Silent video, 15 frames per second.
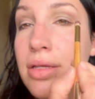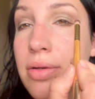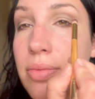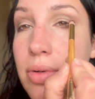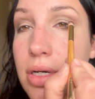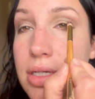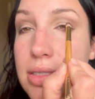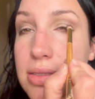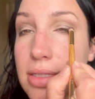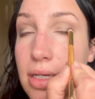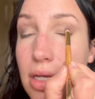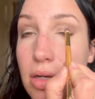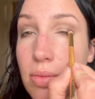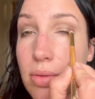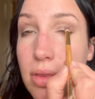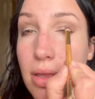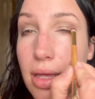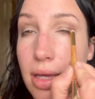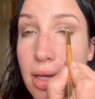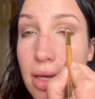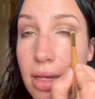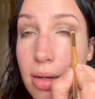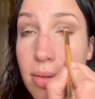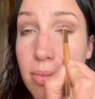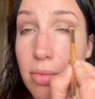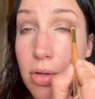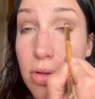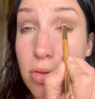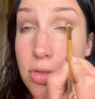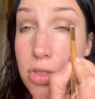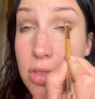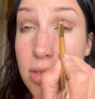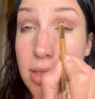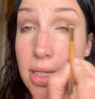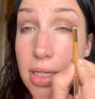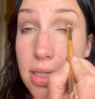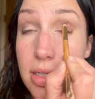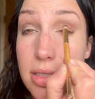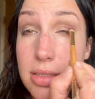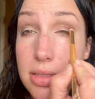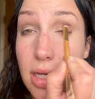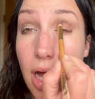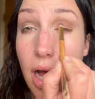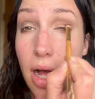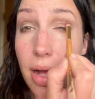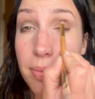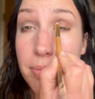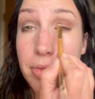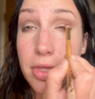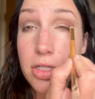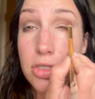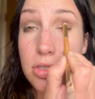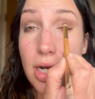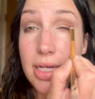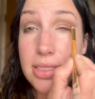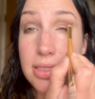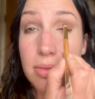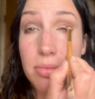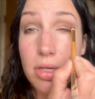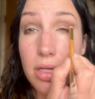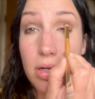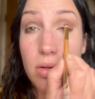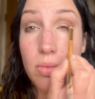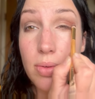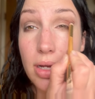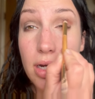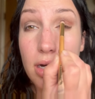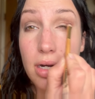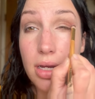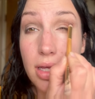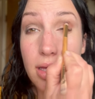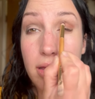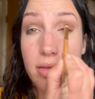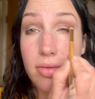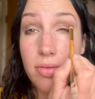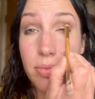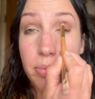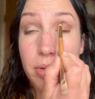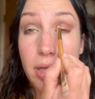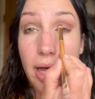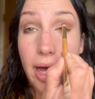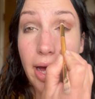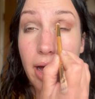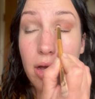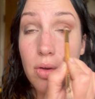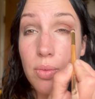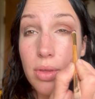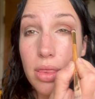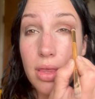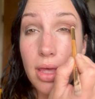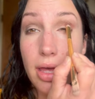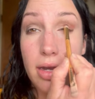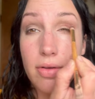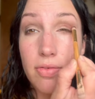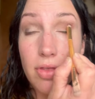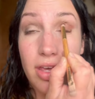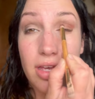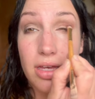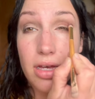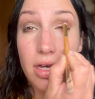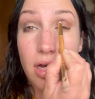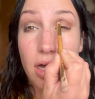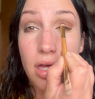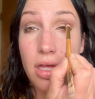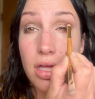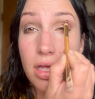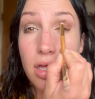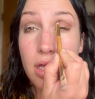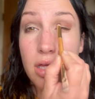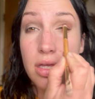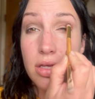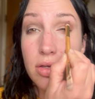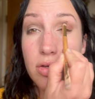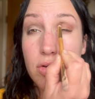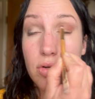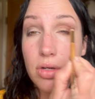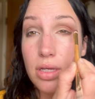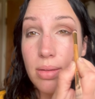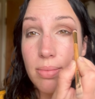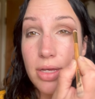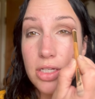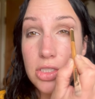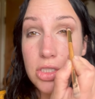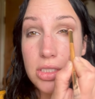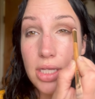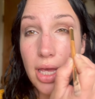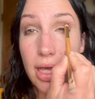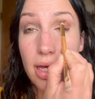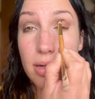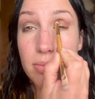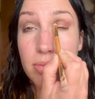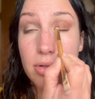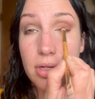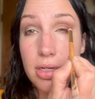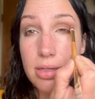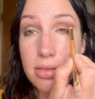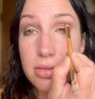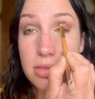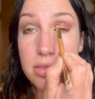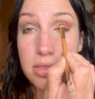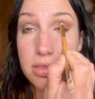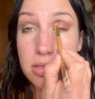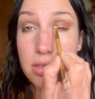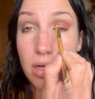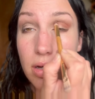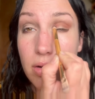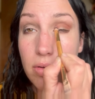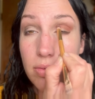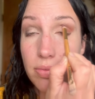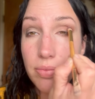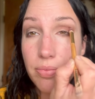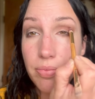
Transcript: We're sticking with like kind of neutralies. Um, the dress I'm gonna wear is black with kind of like a creamish tan print, so.